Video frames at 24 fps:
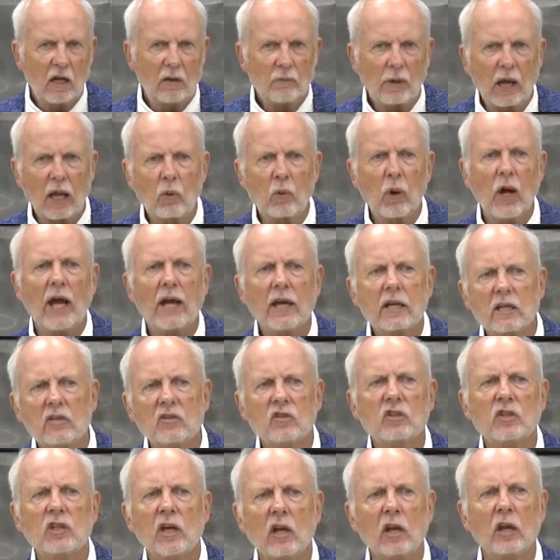By the way, I can
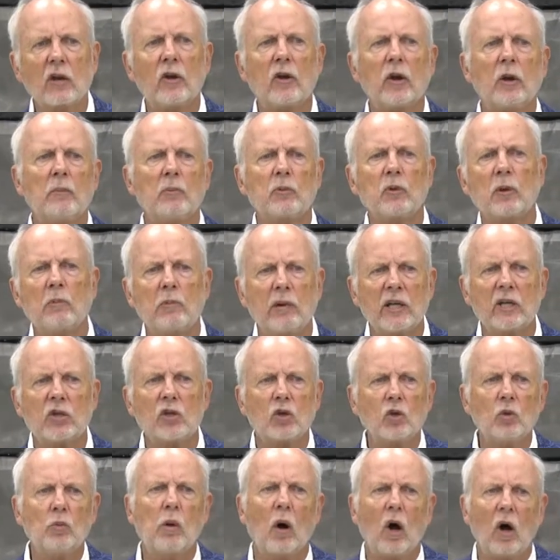still hear him dribbling
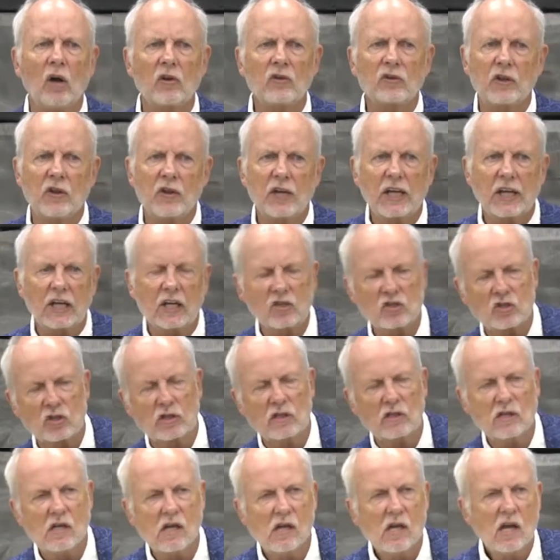2 balls in the
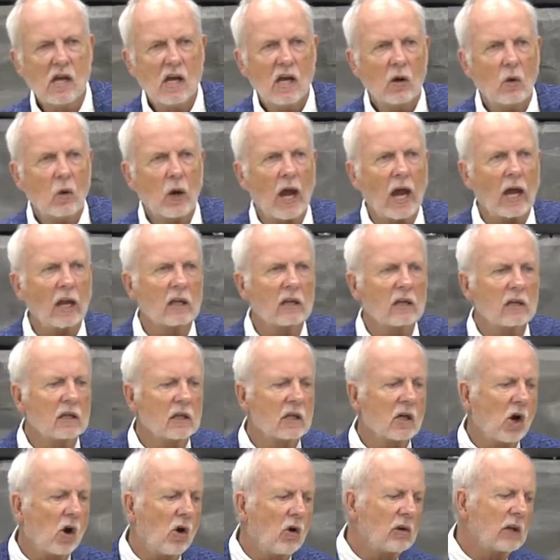kitchen. We had a
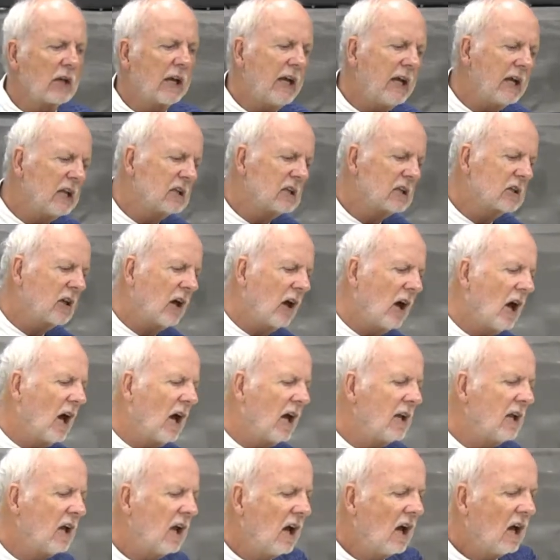little goal
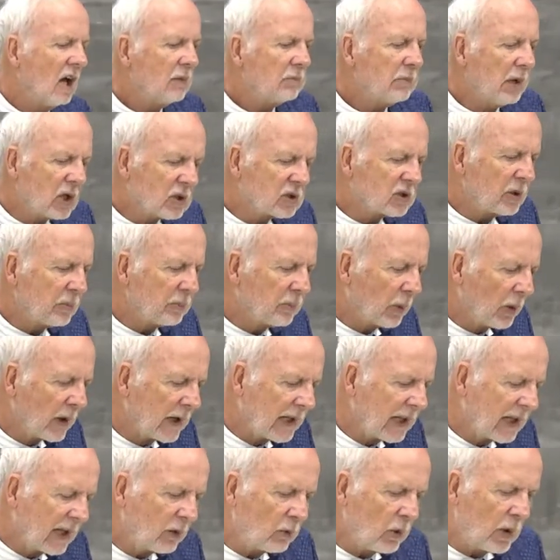inside. Most
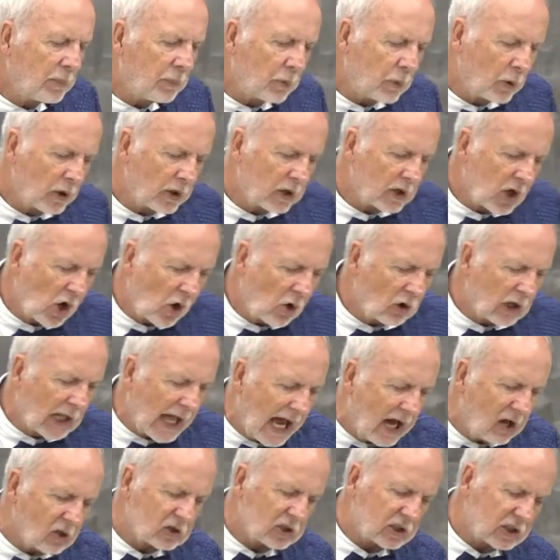importantly, we put a goal
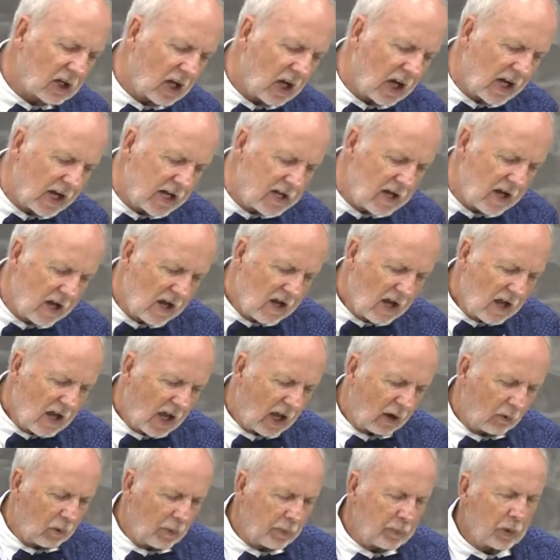outside,
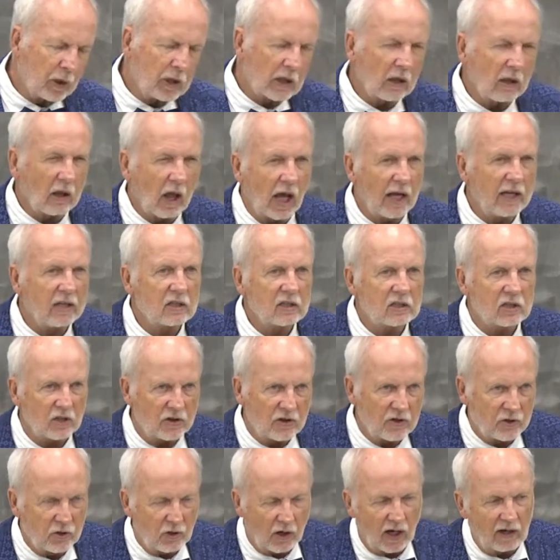and we put lights
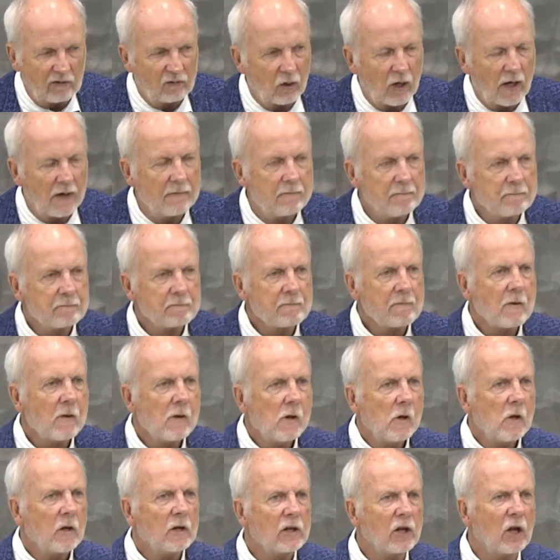in the driveway.
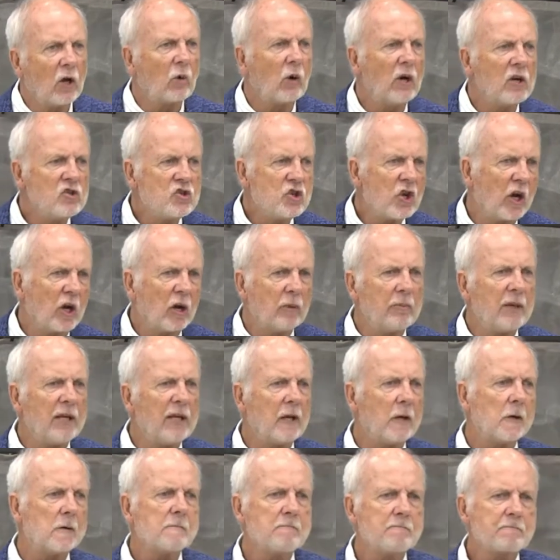Do you know what Jeremy
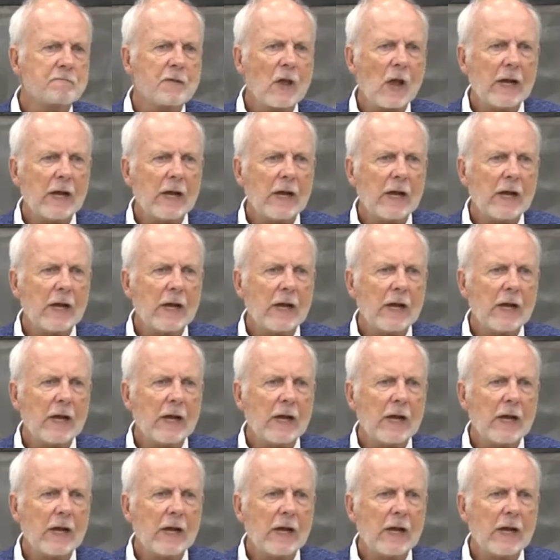knew?